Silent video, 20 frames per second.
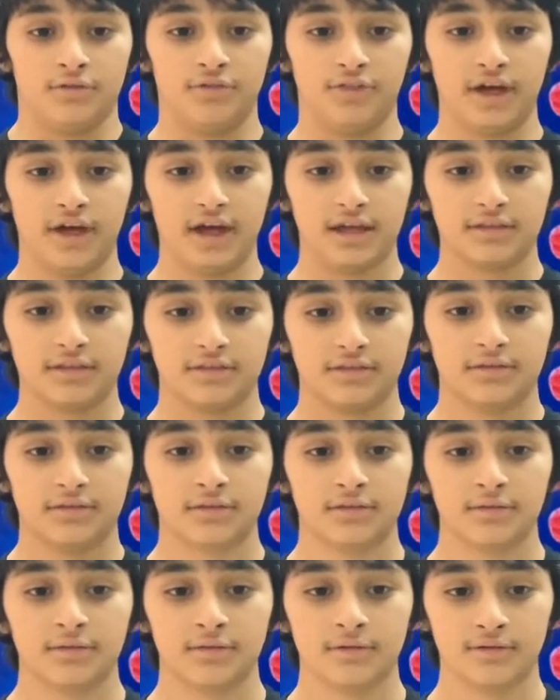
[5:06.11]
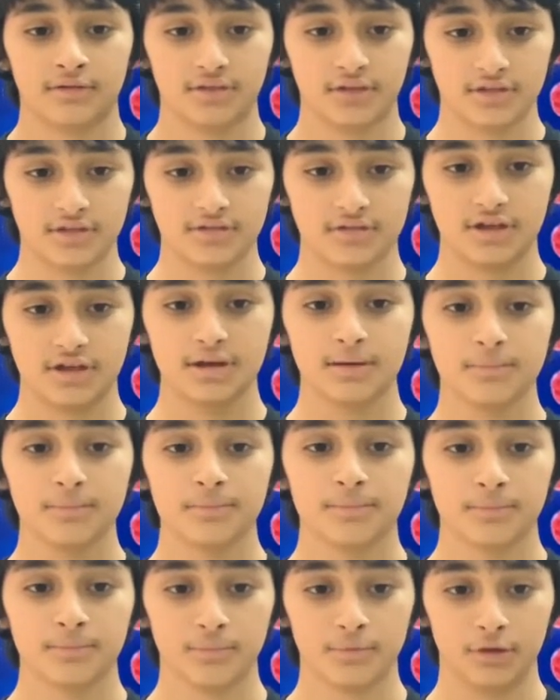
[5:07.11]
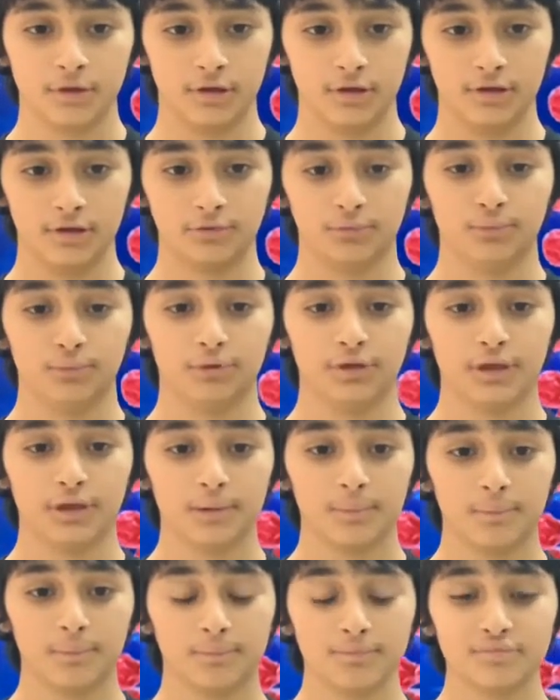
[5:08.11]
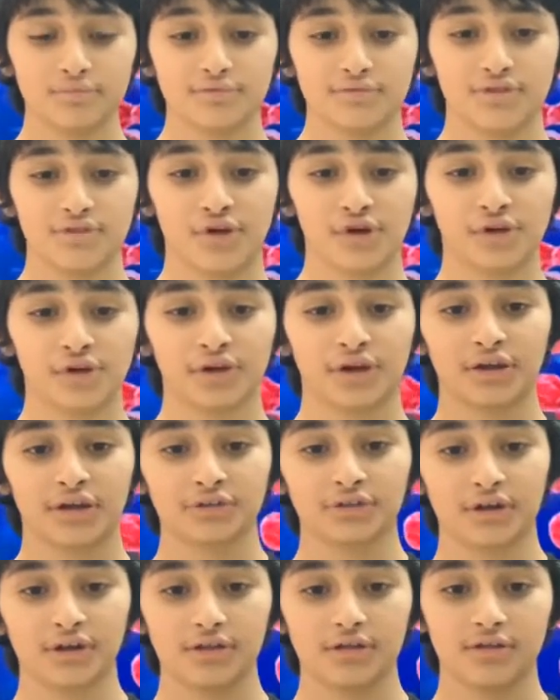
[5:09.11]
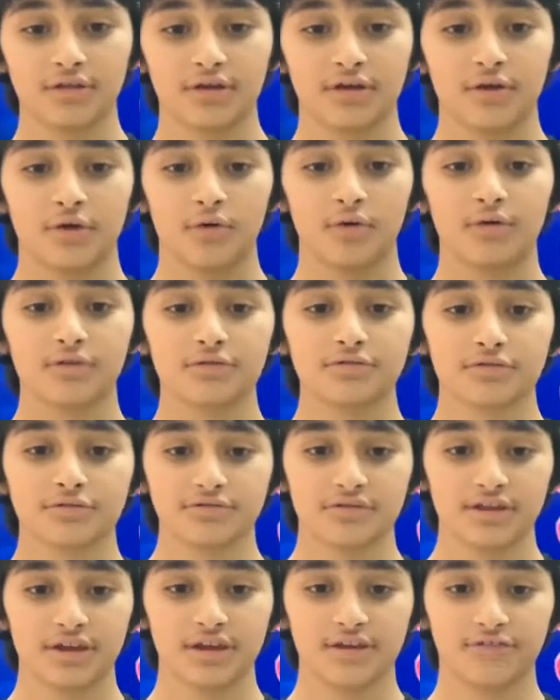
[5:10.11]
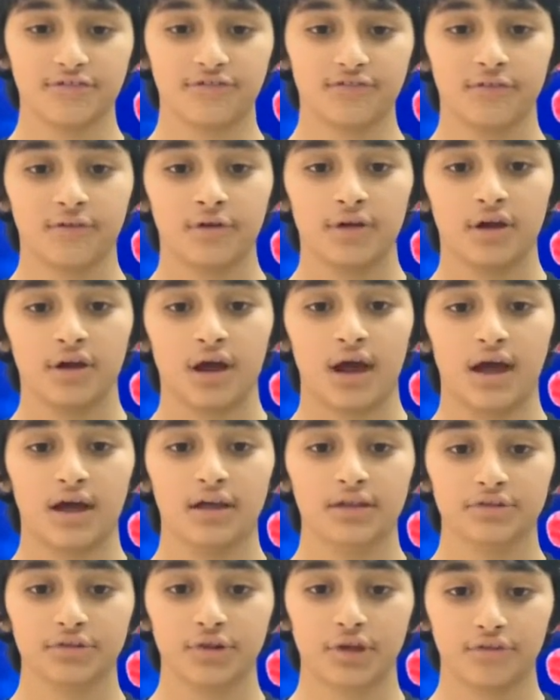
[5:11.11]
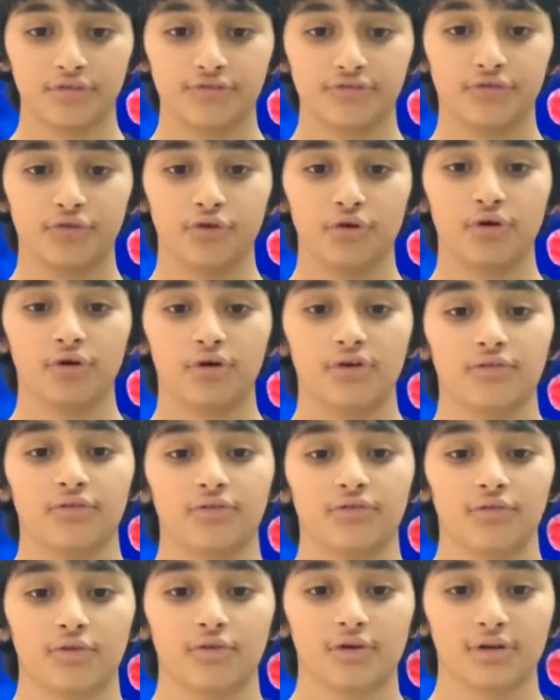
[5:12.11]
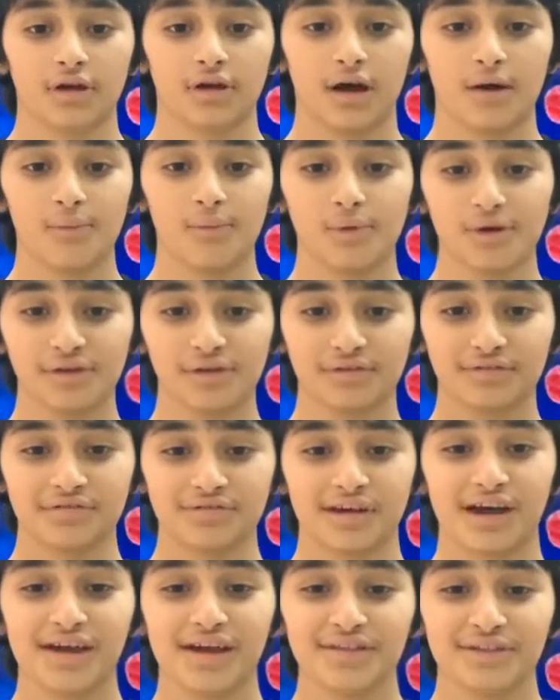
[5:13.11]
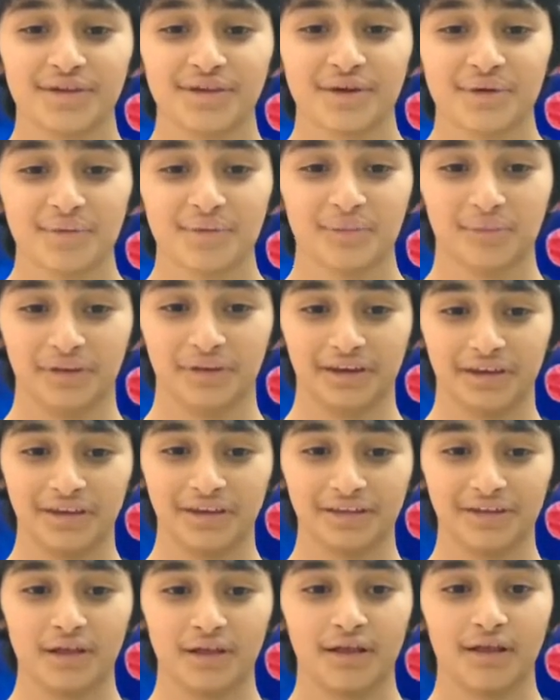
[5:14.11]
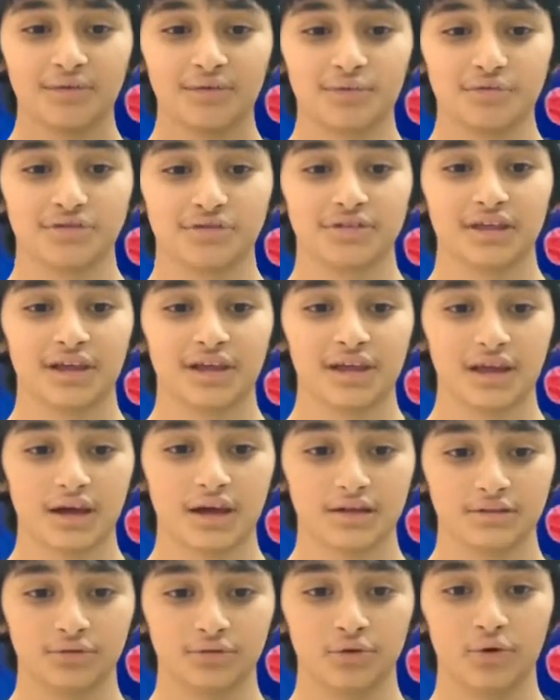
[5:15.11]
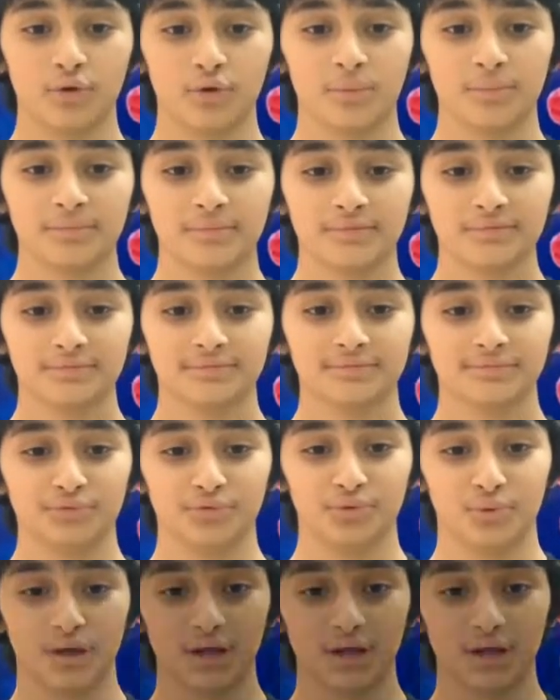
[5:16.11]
That the same to keep their country also safe. And for our side, we need to stay at home to